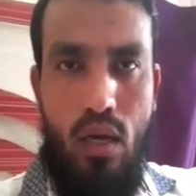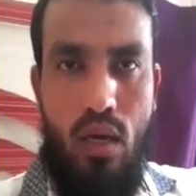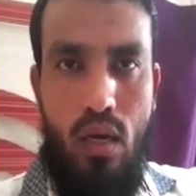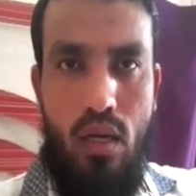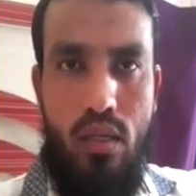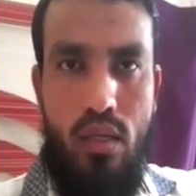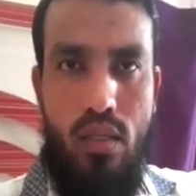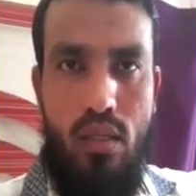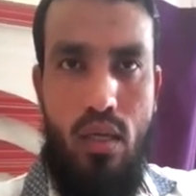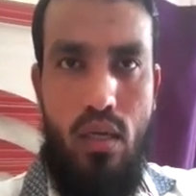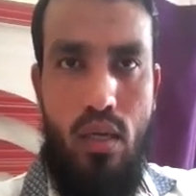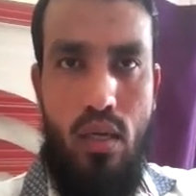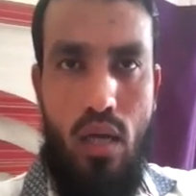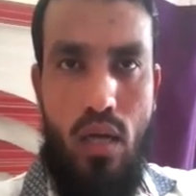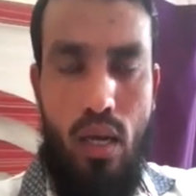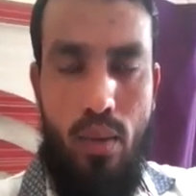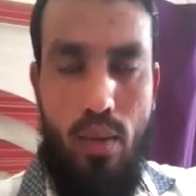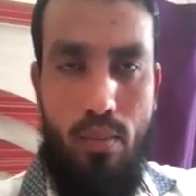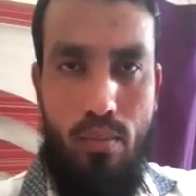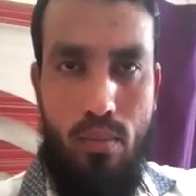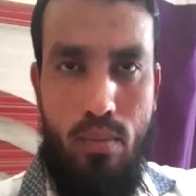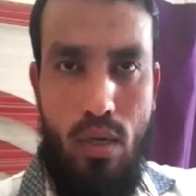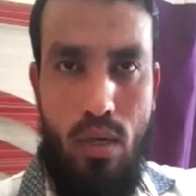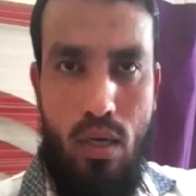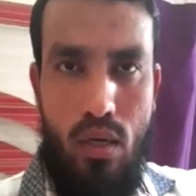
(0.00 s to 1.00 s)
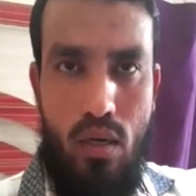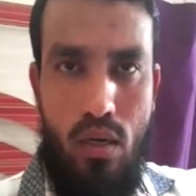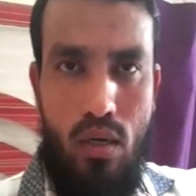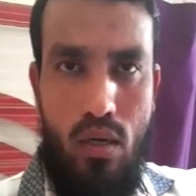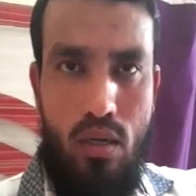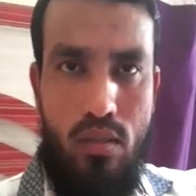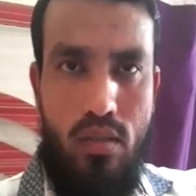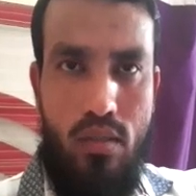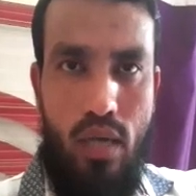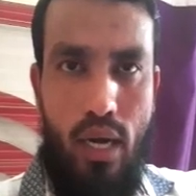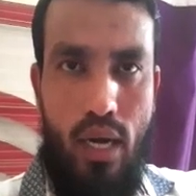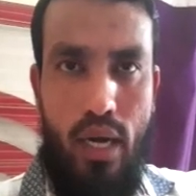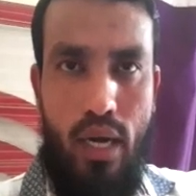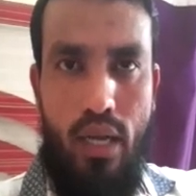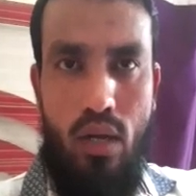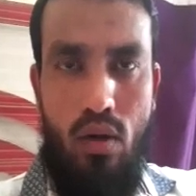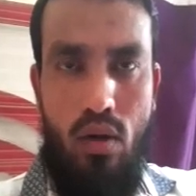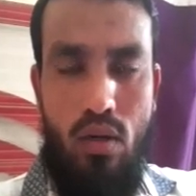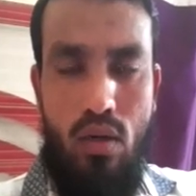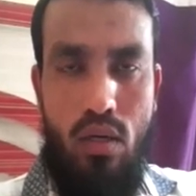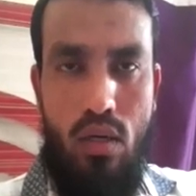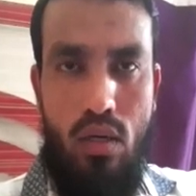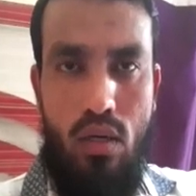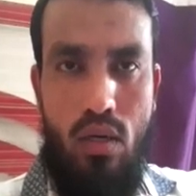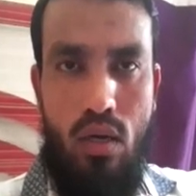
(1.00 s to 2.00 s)
either I am standing
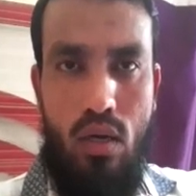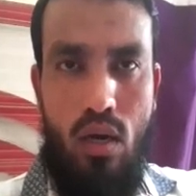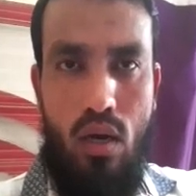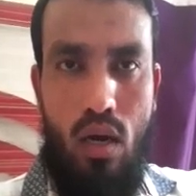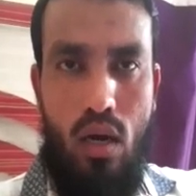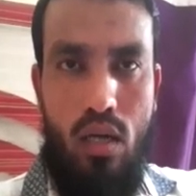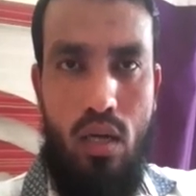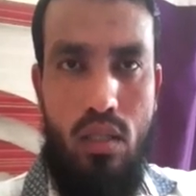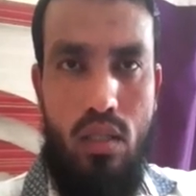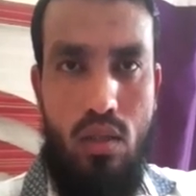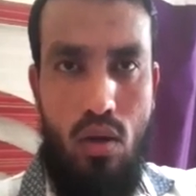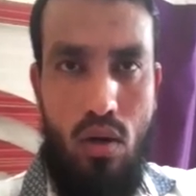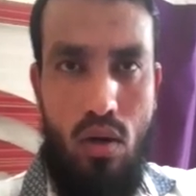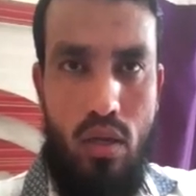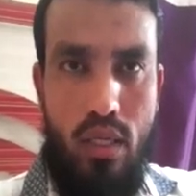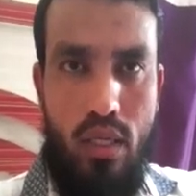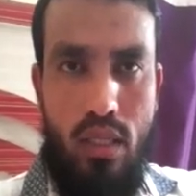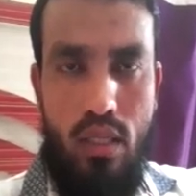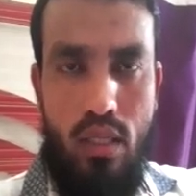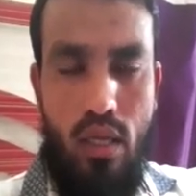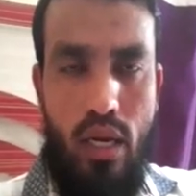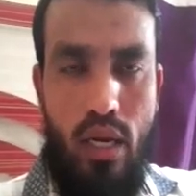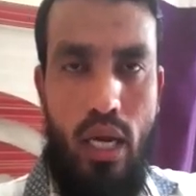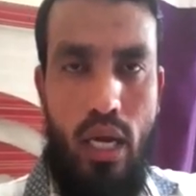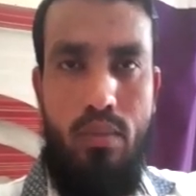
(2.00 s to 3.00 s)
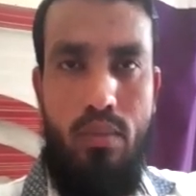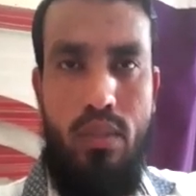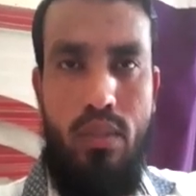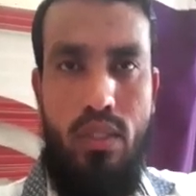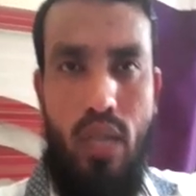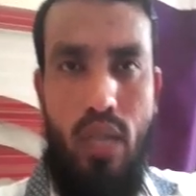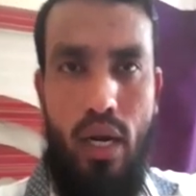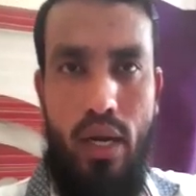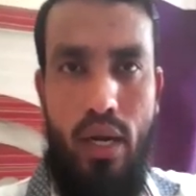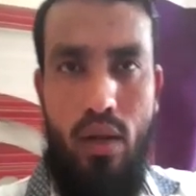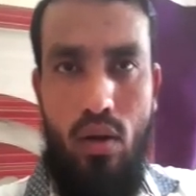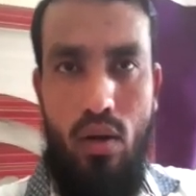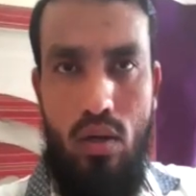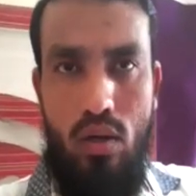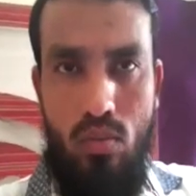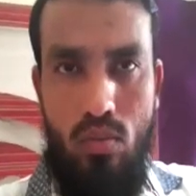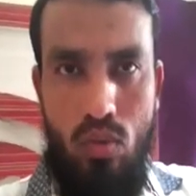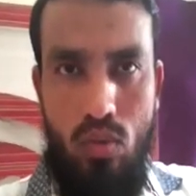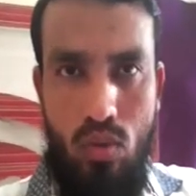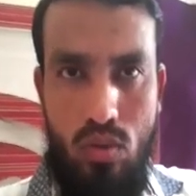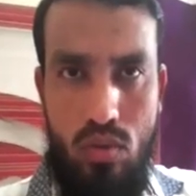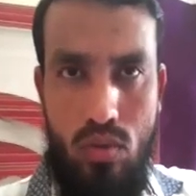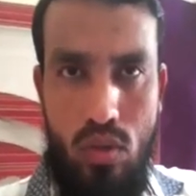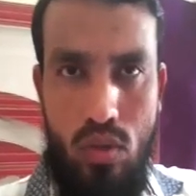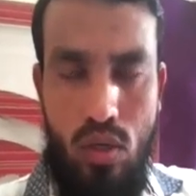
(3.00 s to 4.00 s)
on a earth or either I am standing on a
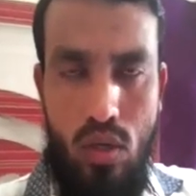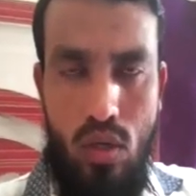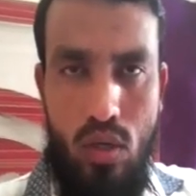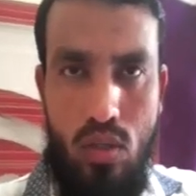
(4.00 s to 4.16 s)
moon.